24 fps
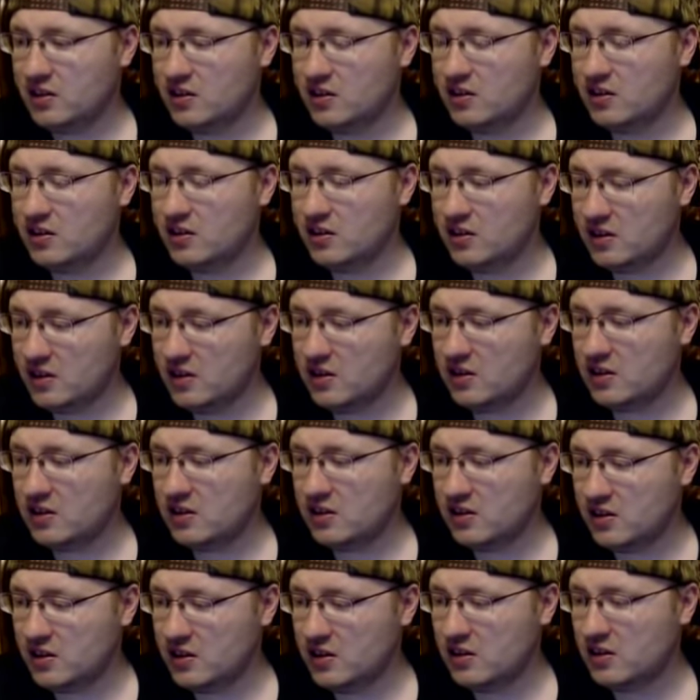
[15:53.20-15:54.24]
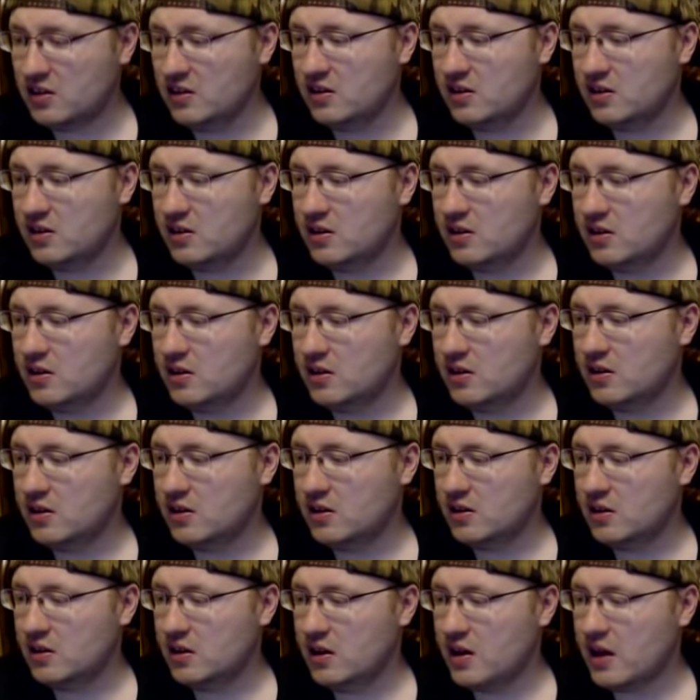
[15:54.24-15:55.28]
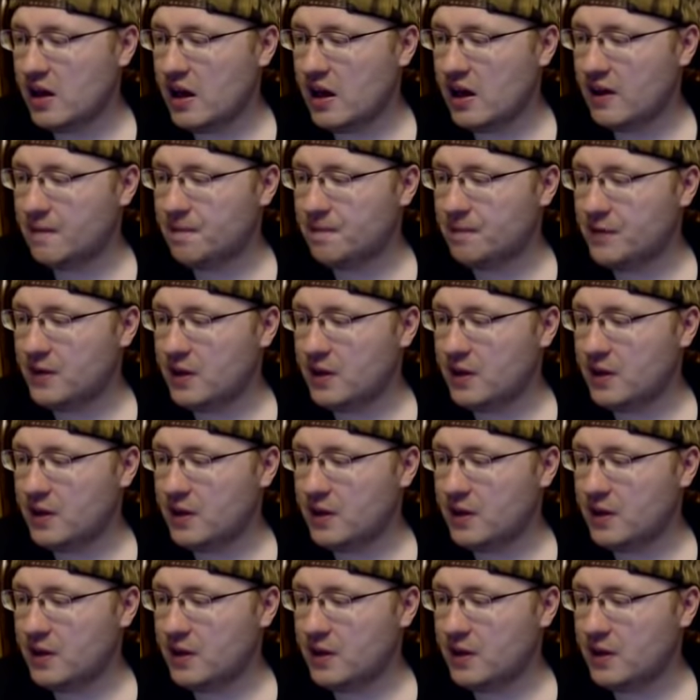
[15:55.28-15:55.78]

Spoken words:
No one is speaking in this clip.